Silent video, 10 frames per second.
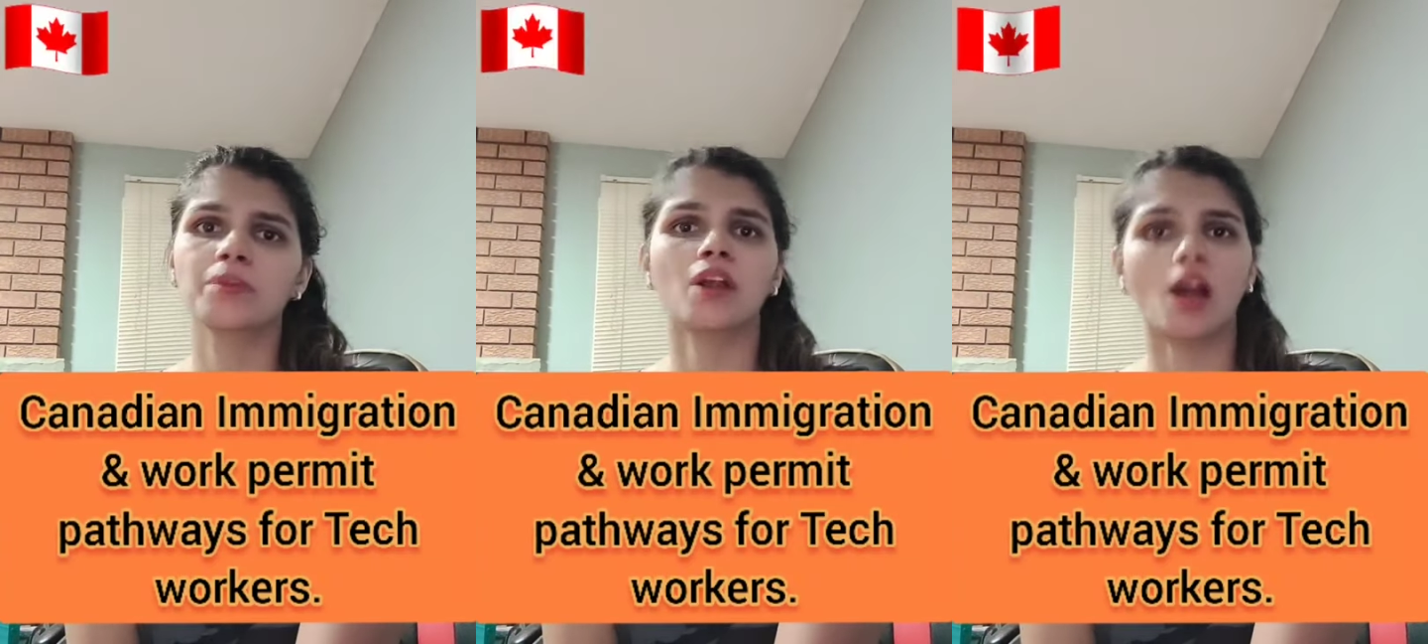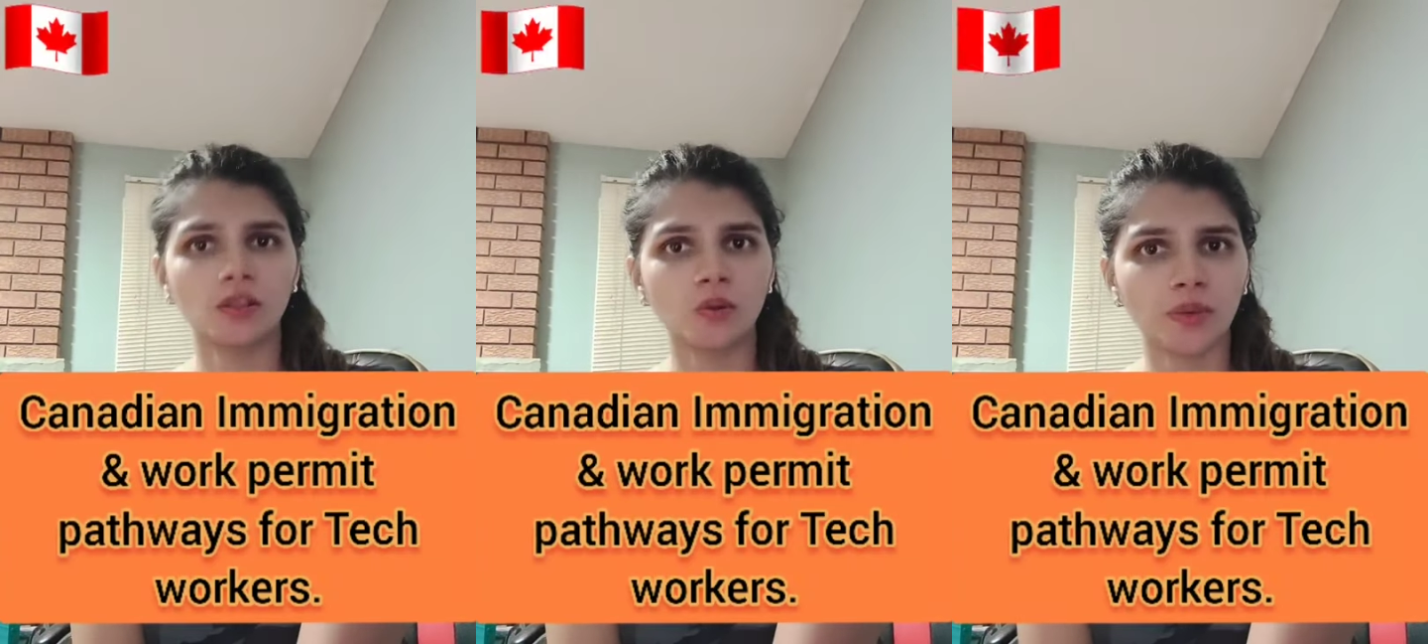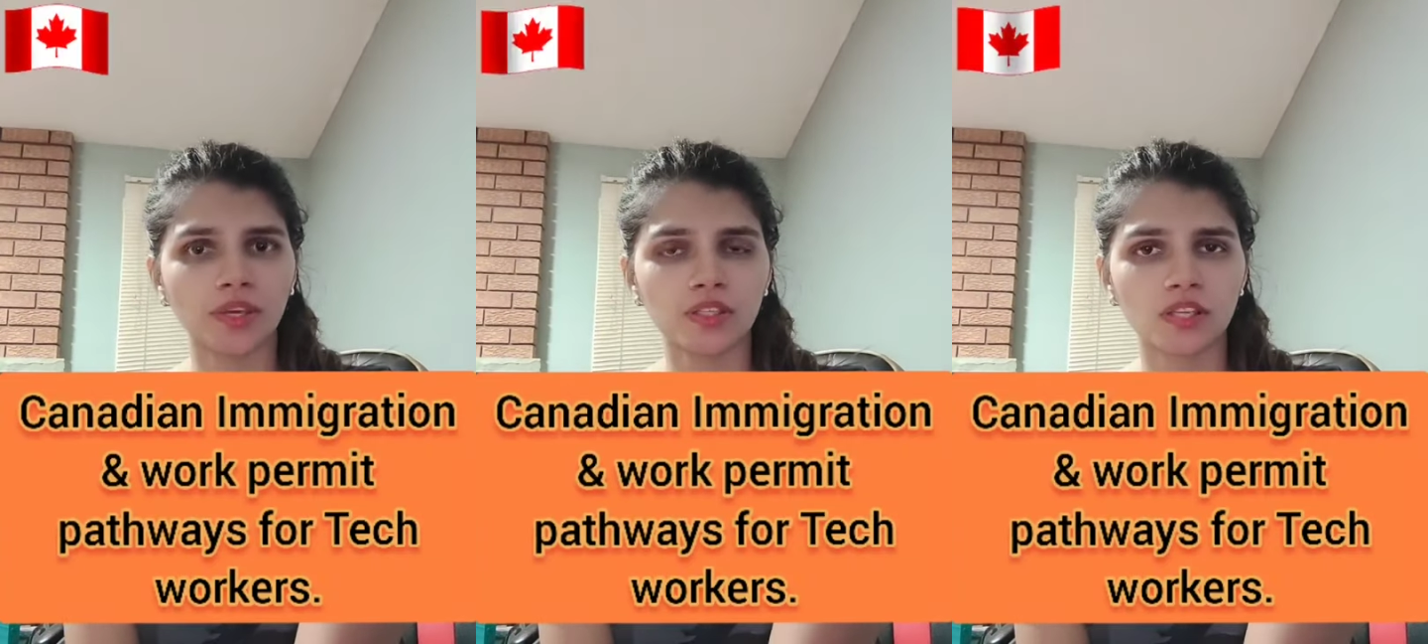there are other
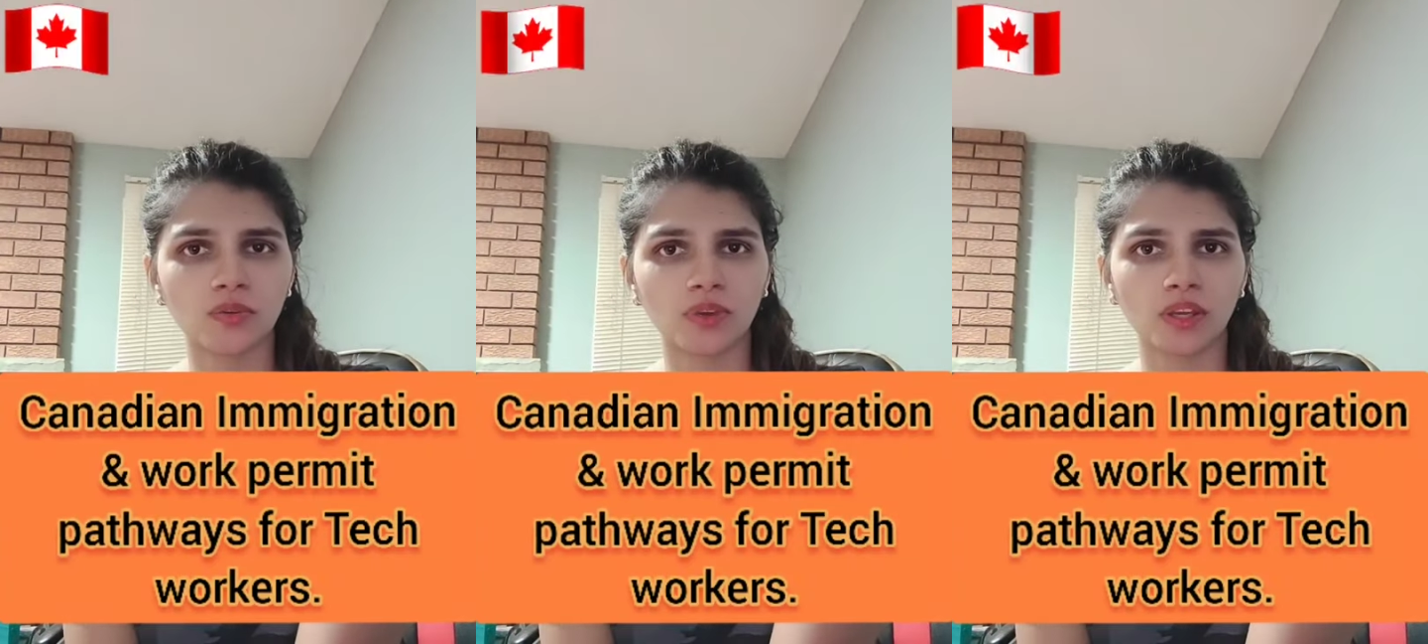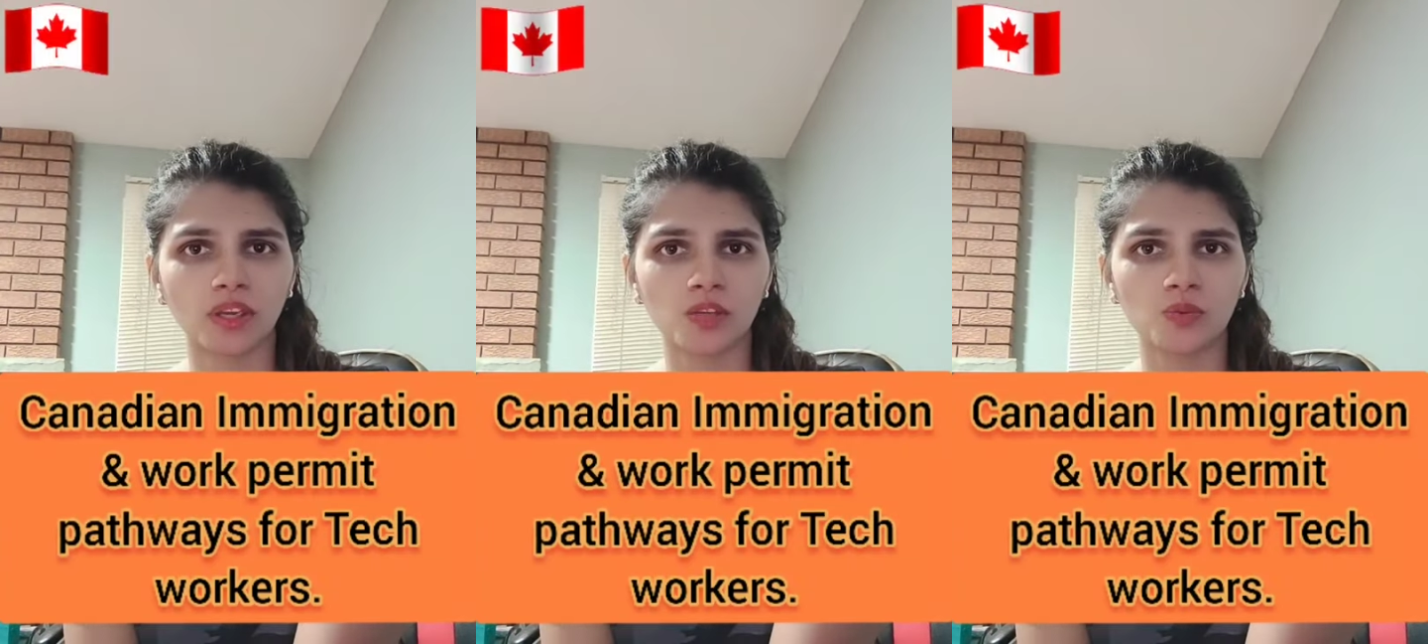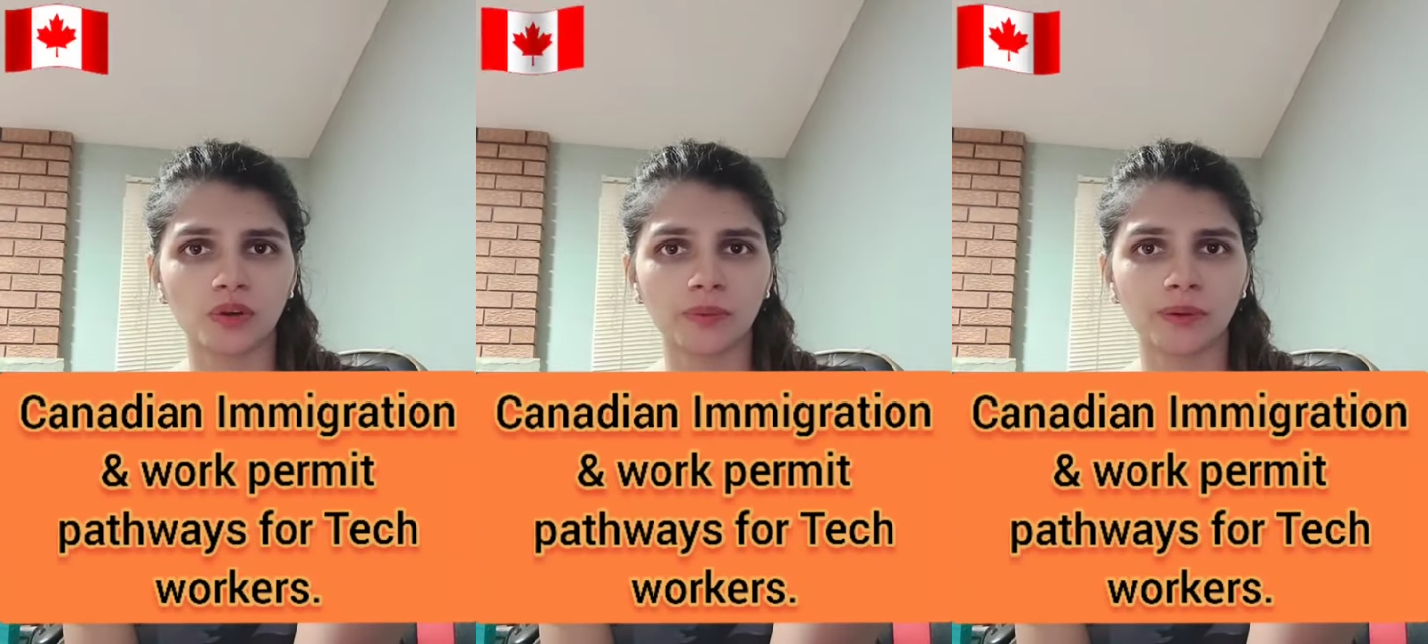ways that you can
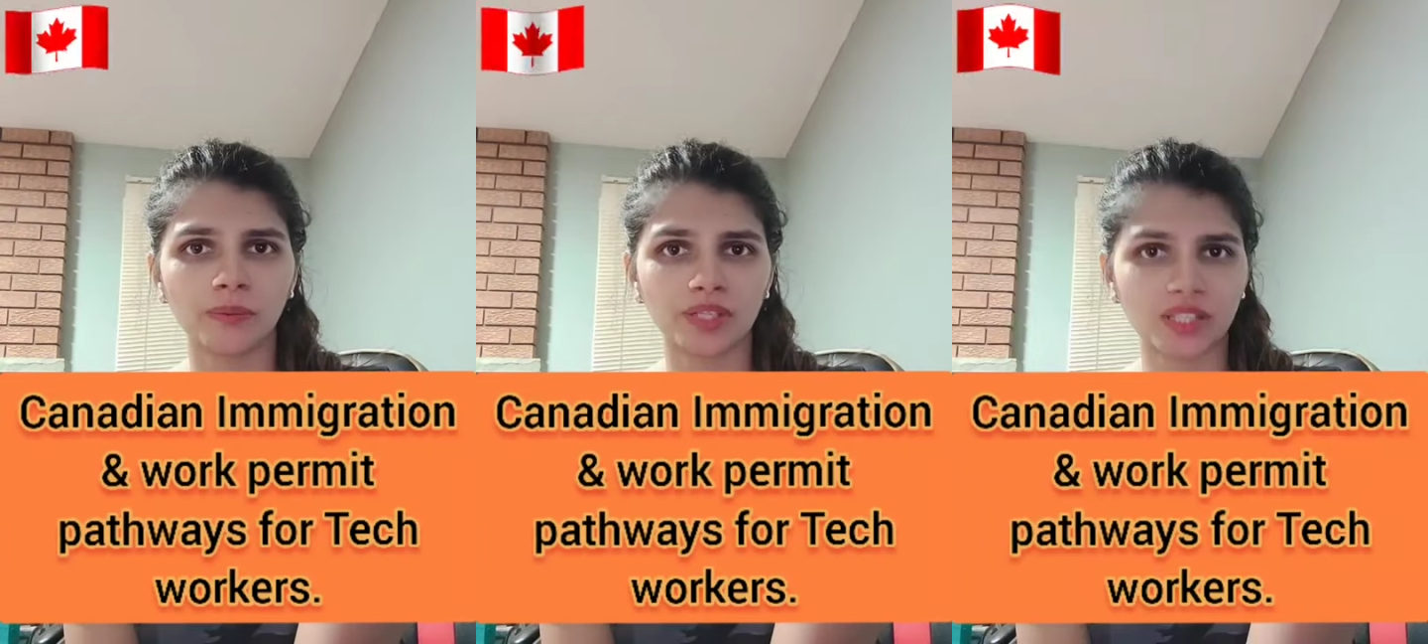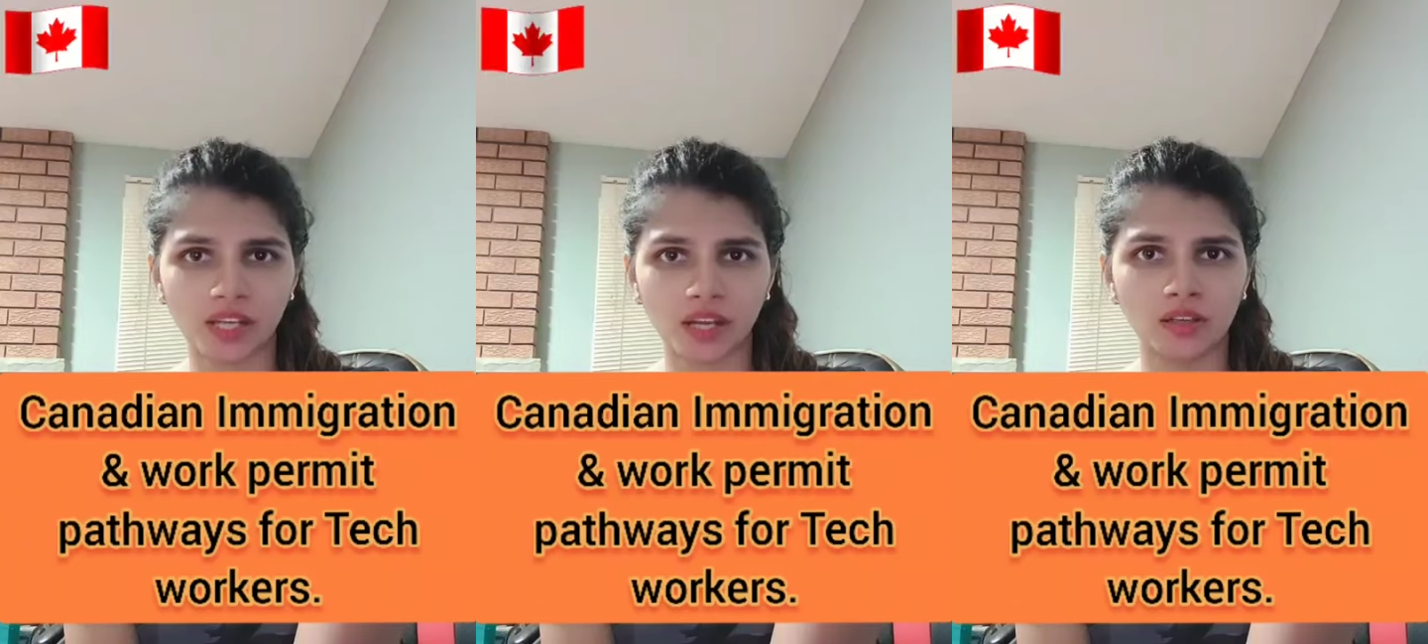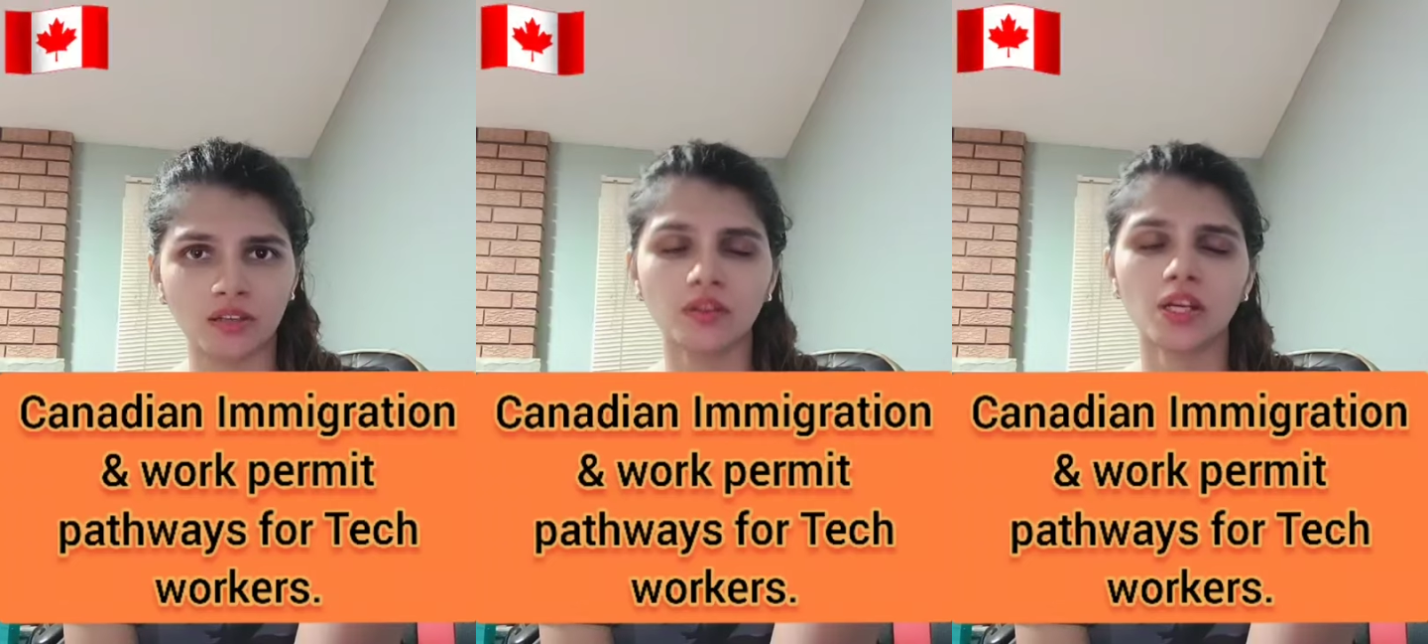get work permit and
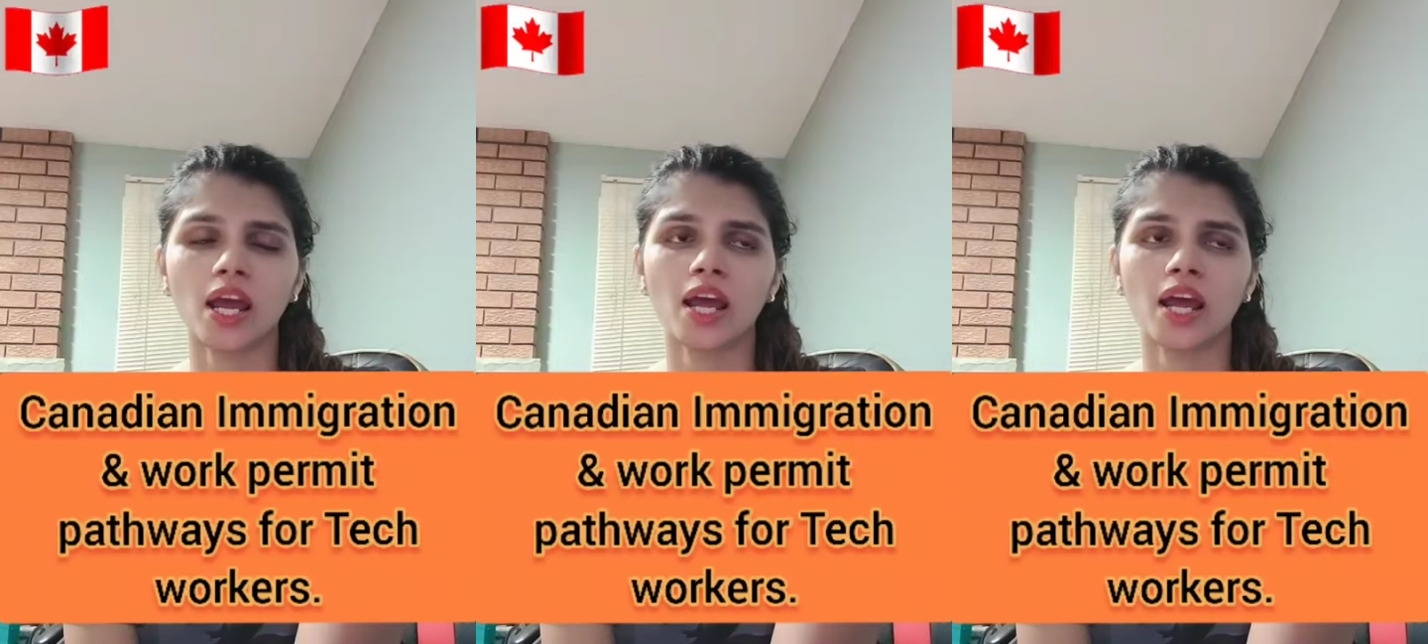enter.